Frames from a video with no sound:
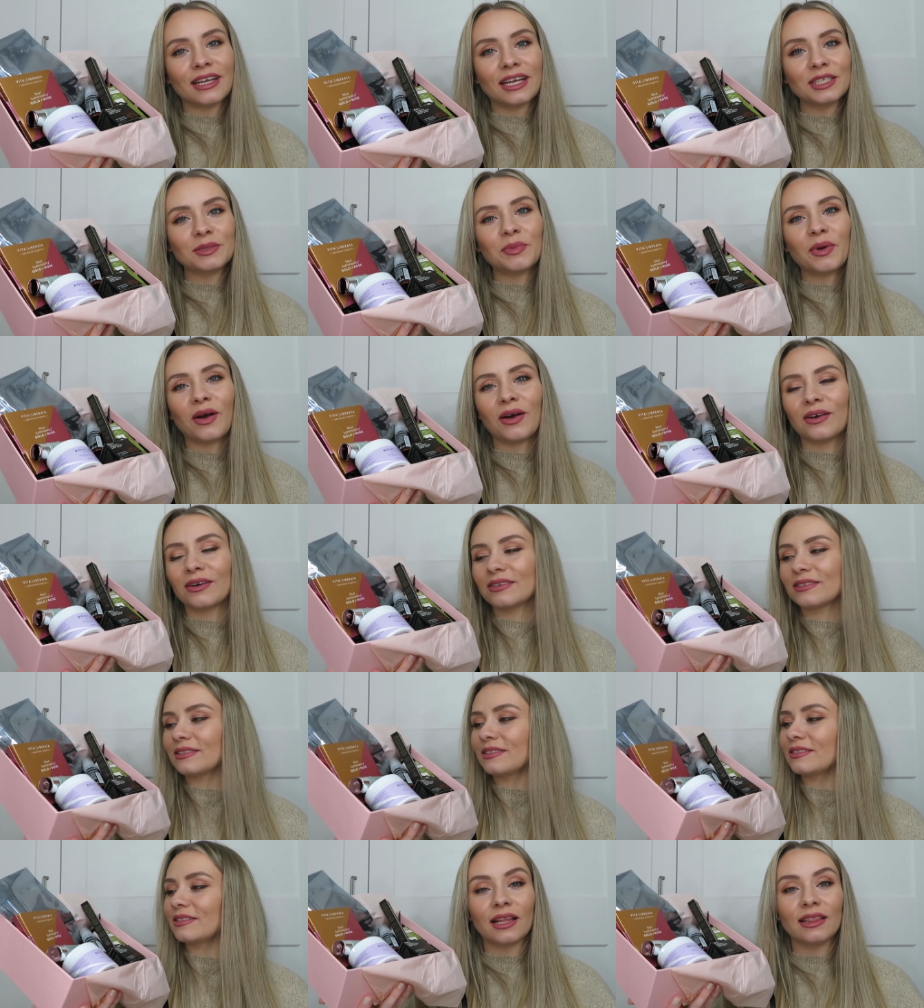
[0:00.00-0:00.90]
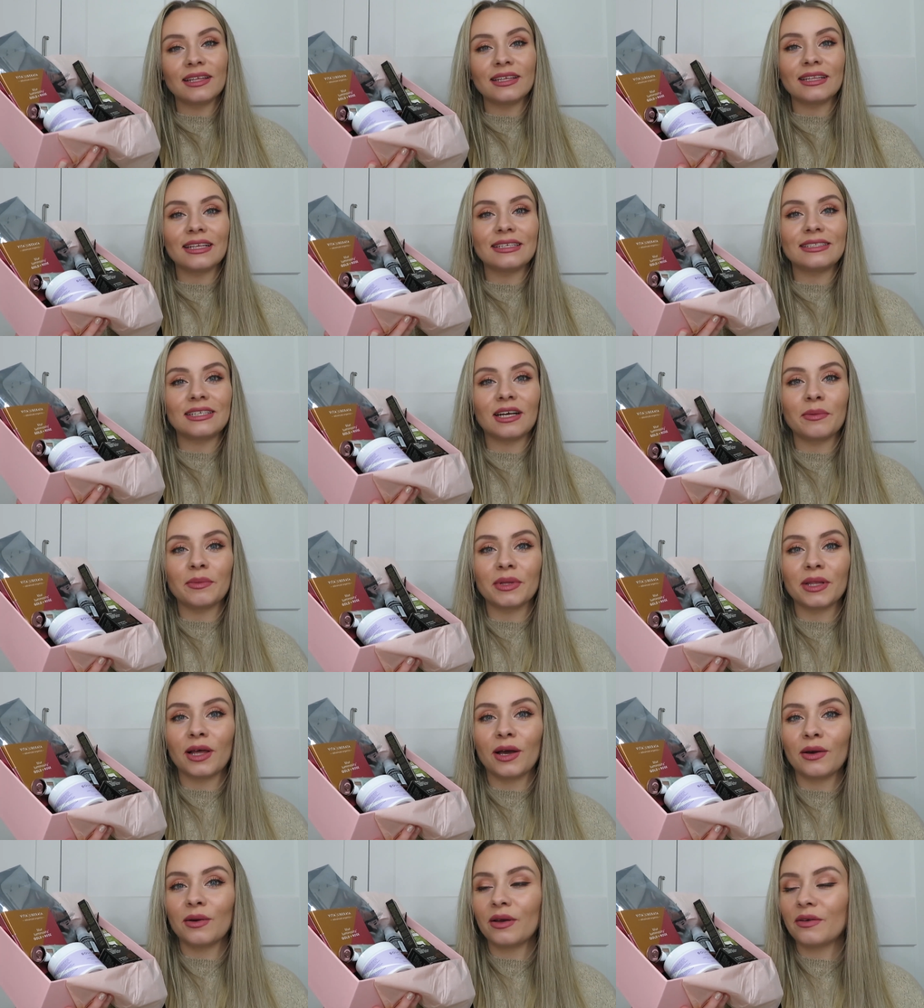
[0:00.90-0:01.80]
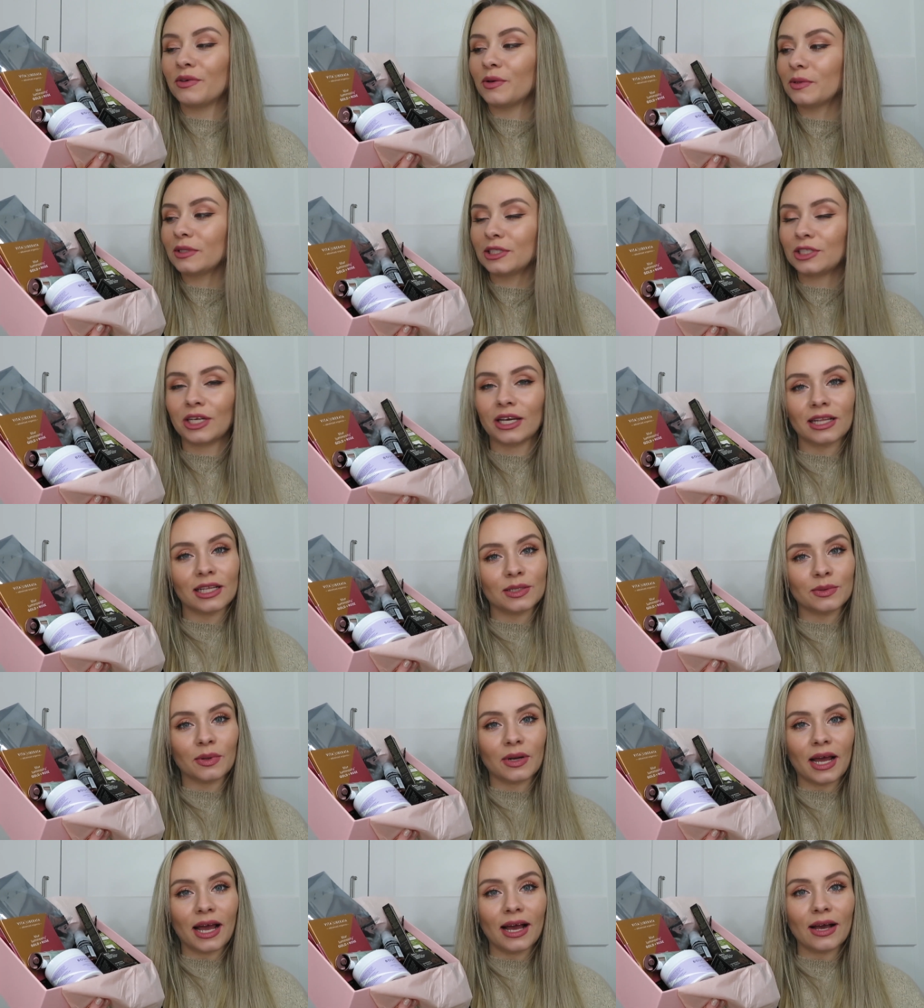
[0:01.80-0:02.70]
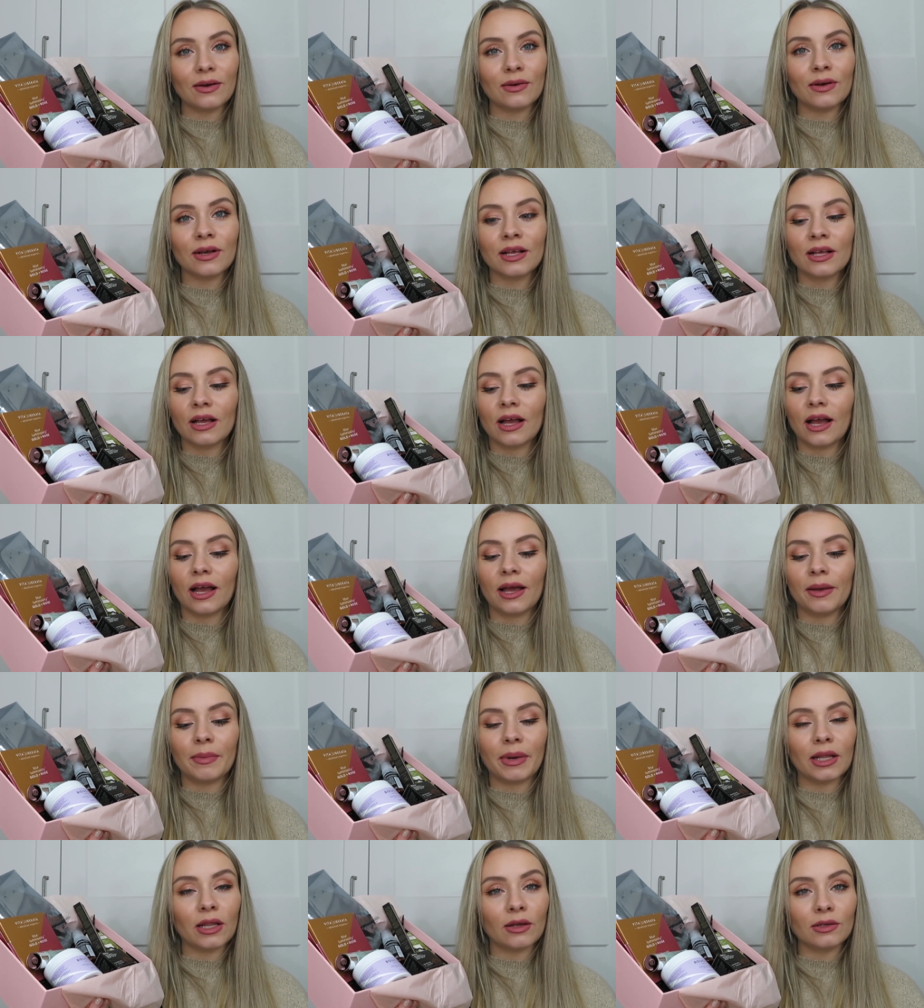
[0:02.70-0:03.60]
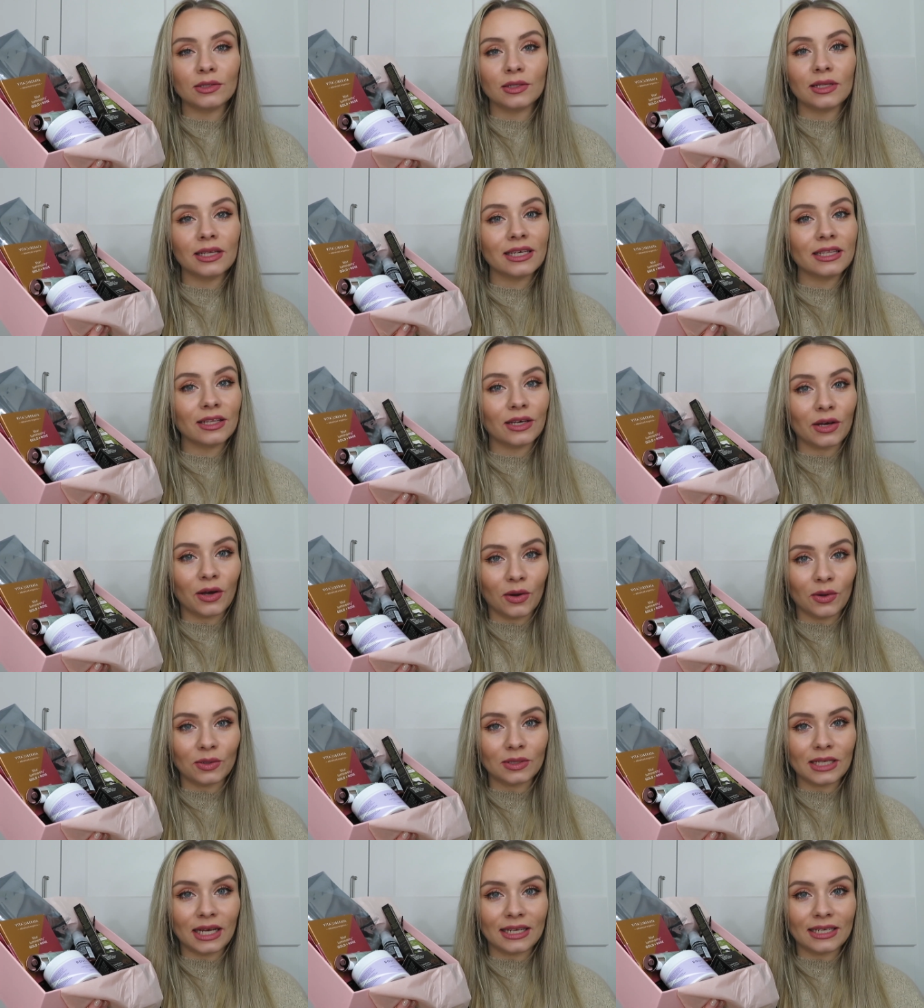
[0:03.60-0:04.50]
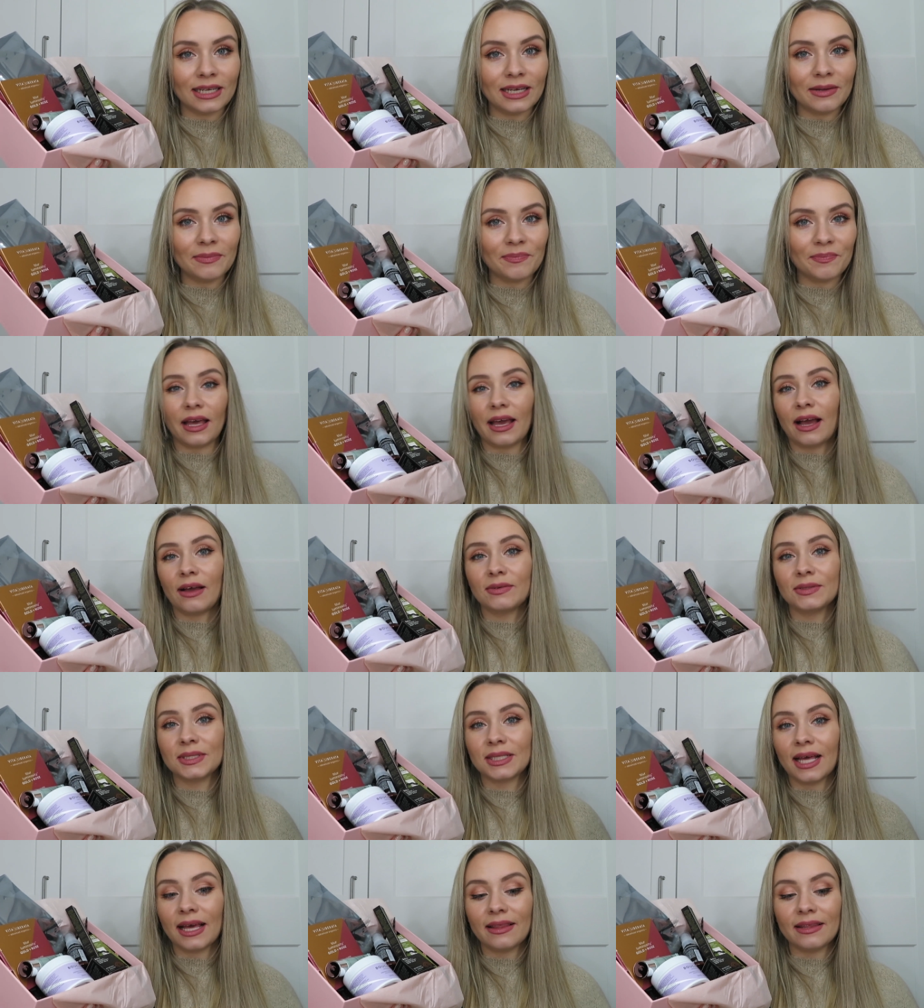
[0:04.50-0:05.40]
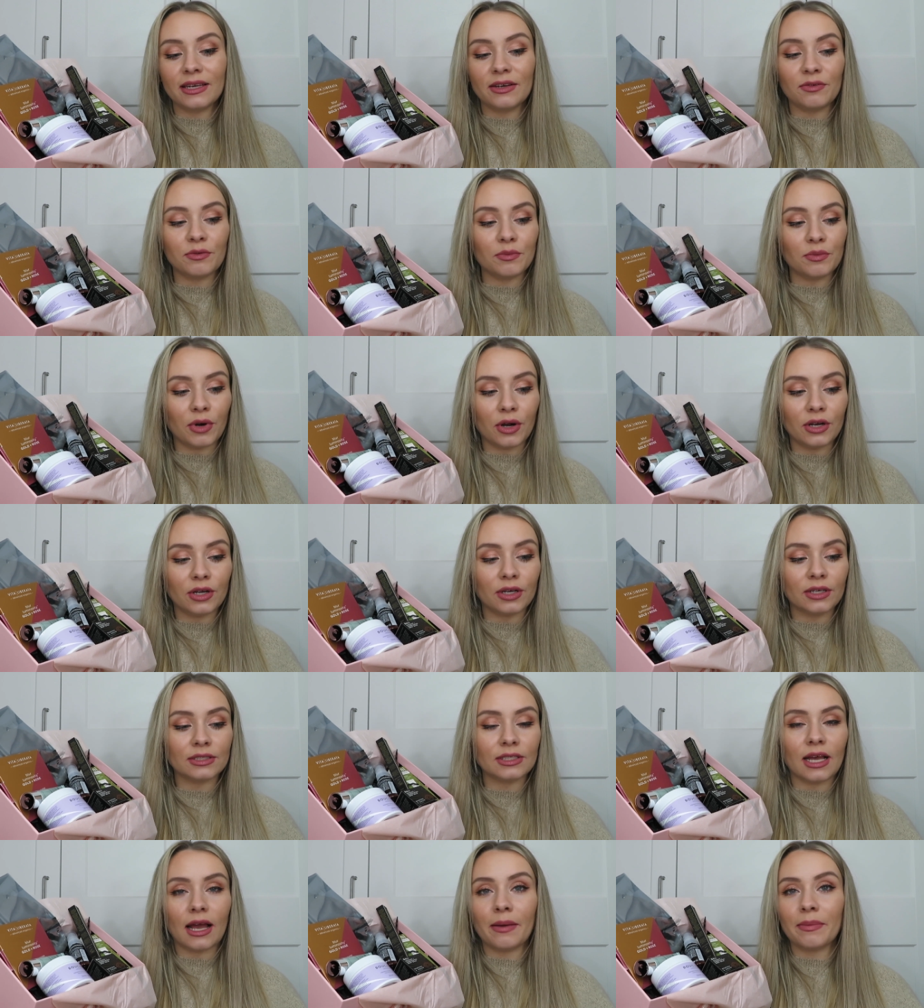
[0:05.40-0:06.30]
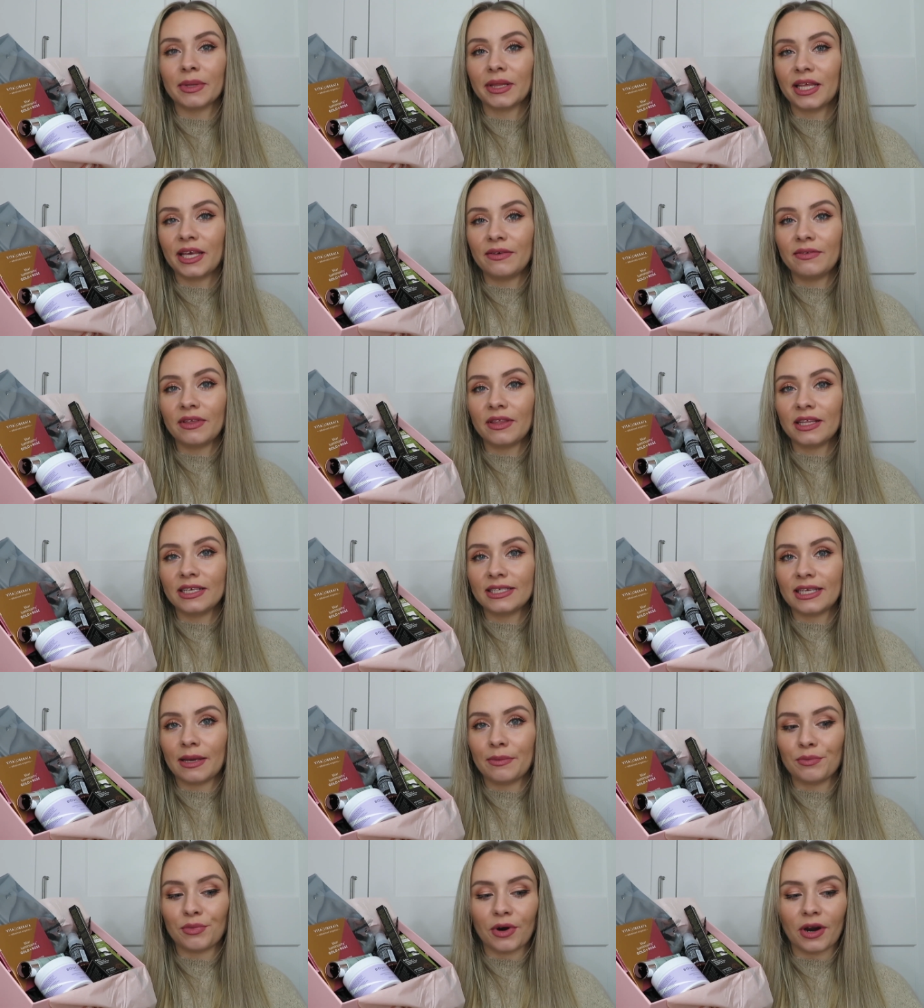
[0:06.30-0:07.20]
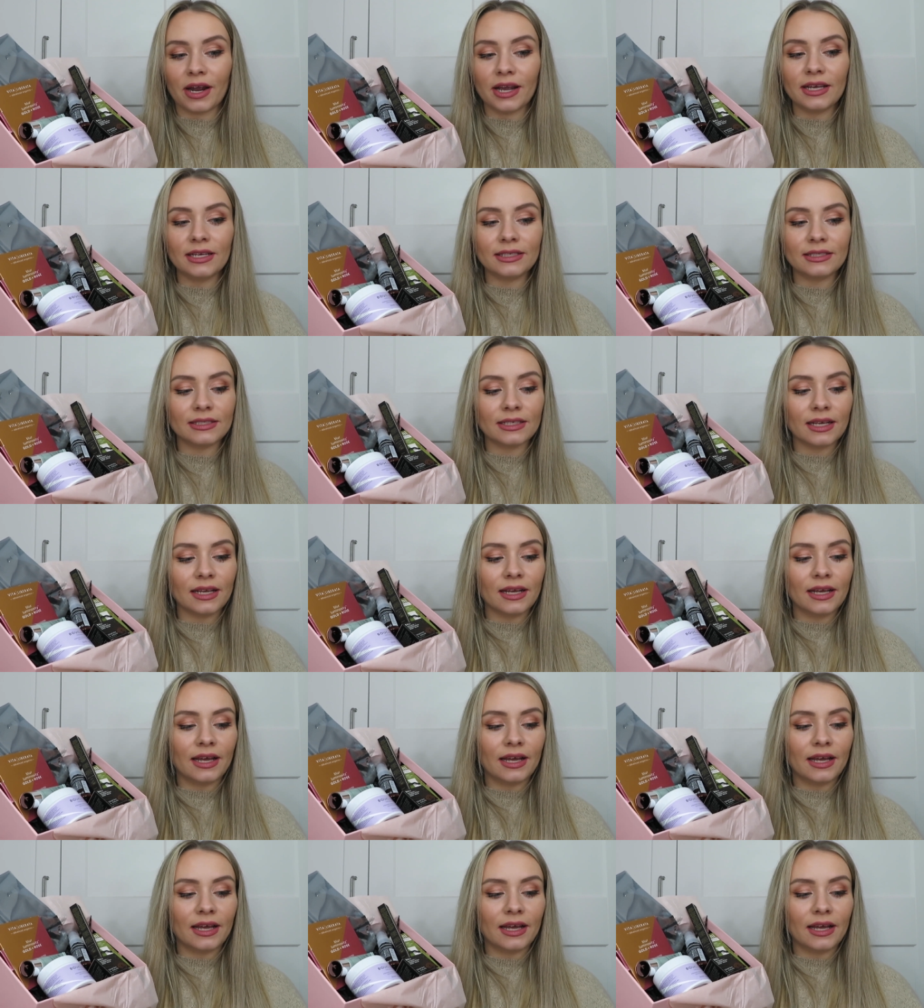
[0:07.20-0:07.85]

Nice box. I'll link this down below if you want to check this one out. I'll also link the gold edit. They have slightly different products. I believe they're the same price.